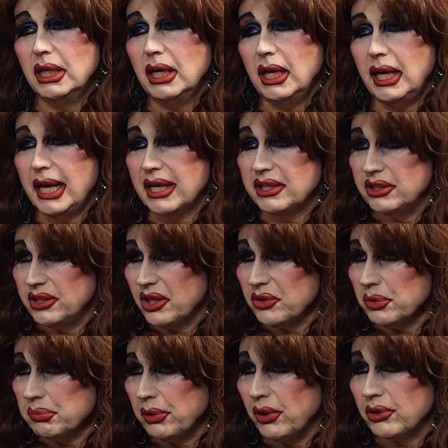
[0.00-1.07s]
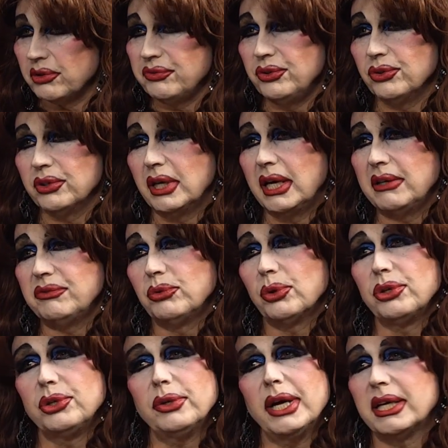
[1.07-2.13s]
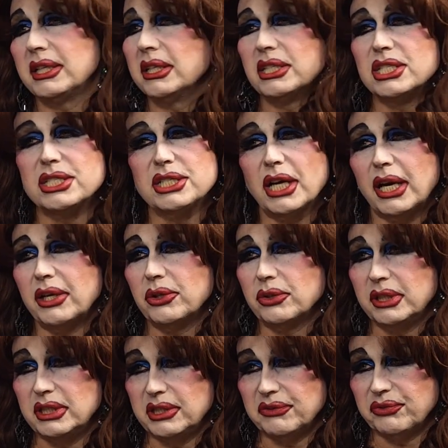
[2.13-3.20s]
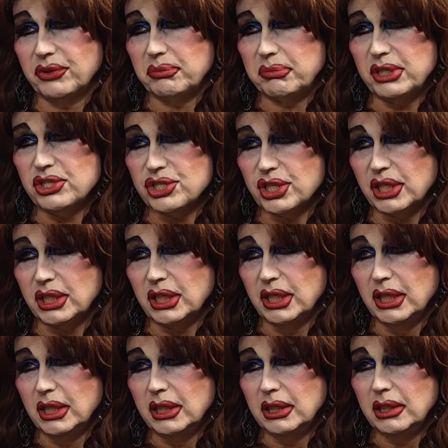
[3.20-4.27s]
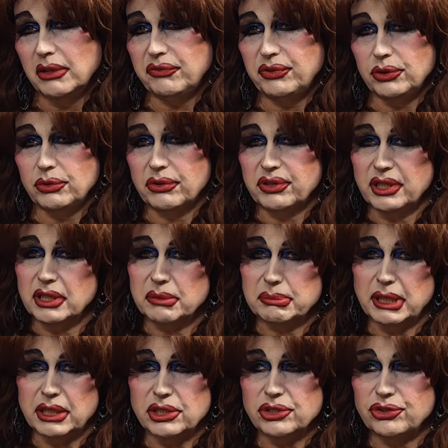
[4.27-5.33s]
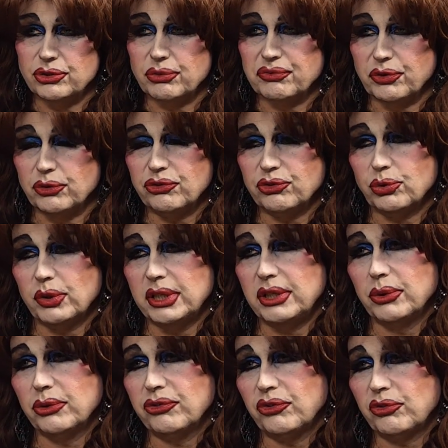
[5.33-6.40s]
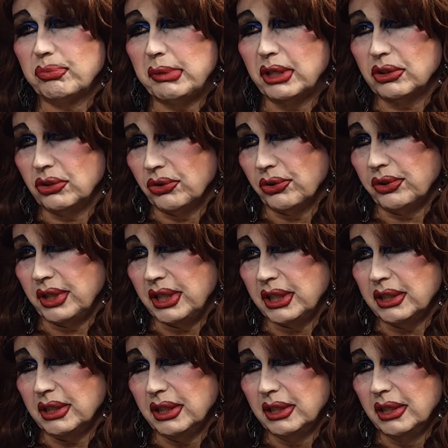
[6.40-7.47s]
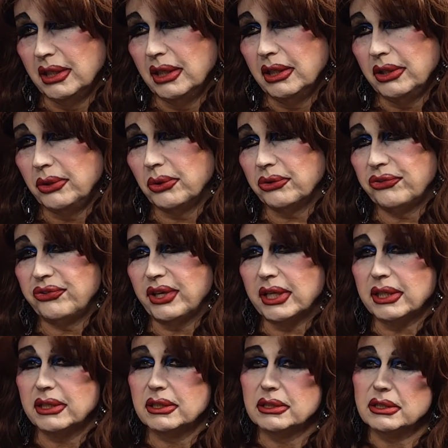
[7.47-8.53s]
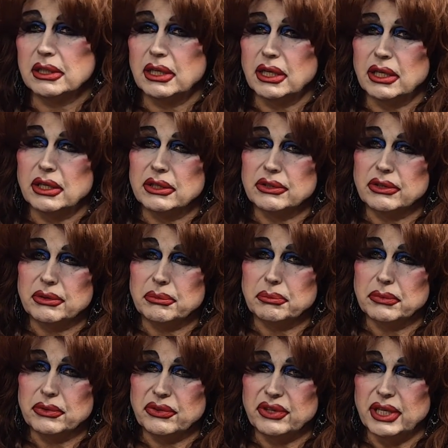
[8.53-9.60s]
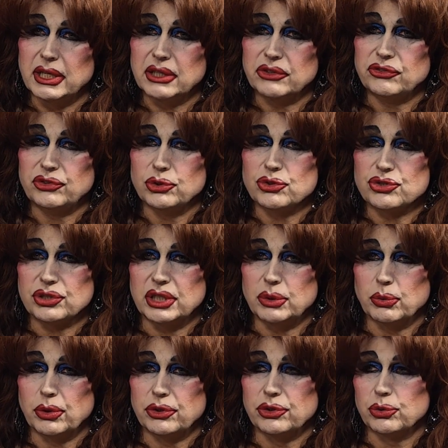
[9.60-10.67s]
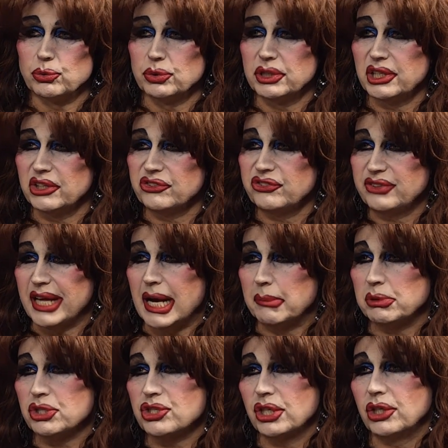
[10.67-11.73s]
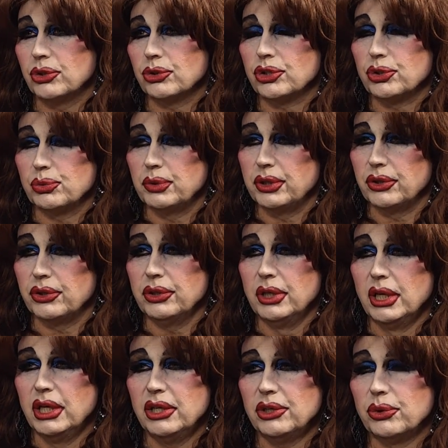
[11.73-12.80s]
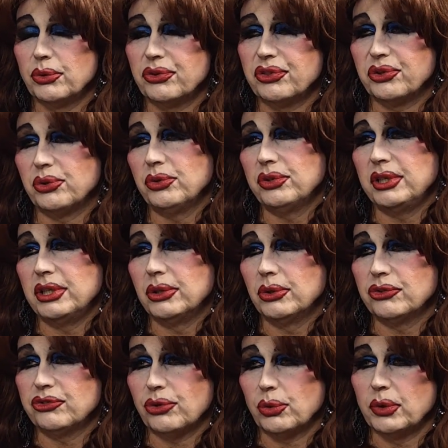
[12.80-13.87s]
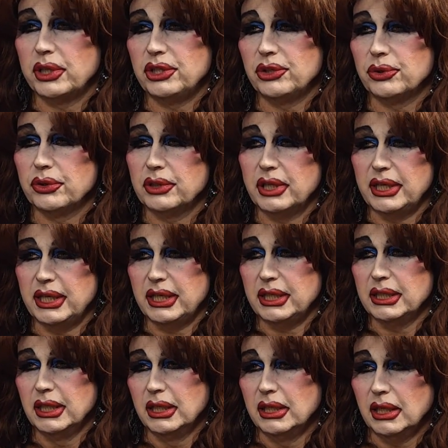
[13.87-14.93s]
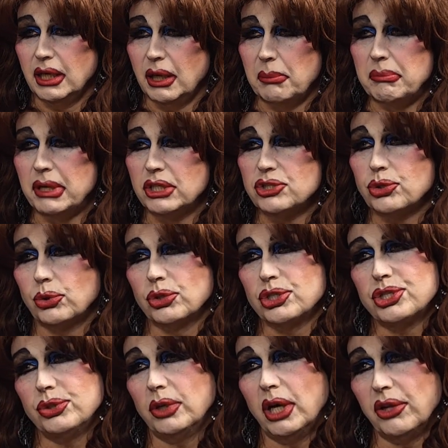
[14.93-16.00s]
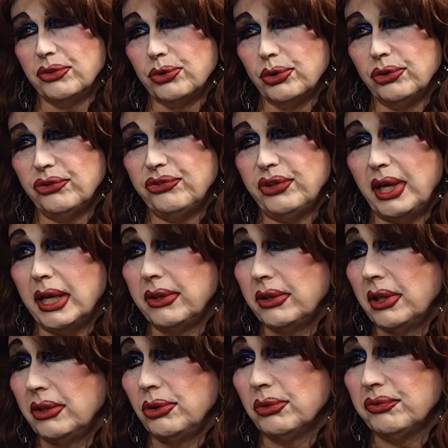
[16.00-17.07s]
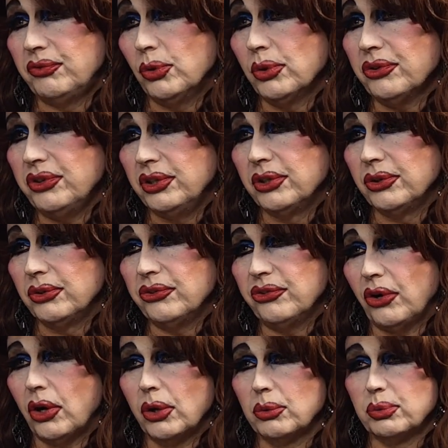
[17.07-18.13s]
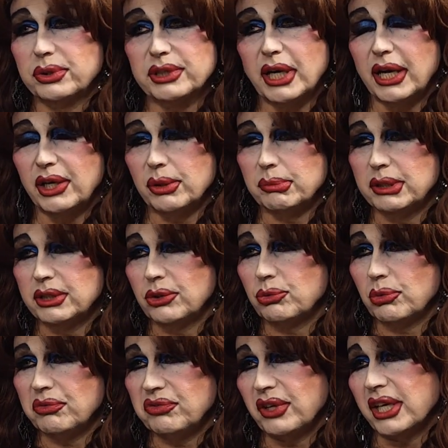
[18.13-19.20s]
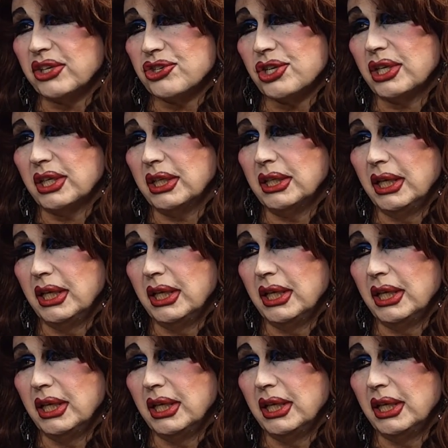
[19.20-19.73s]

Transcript: at another part of your life where you had an entirely different mission. If you think about it, your first 20 years are spent learning. Your second uh, thing is usually where you're really establishing your career. Your third years are when you're a a mentor to others, and then your fourth years are retirement and reflection.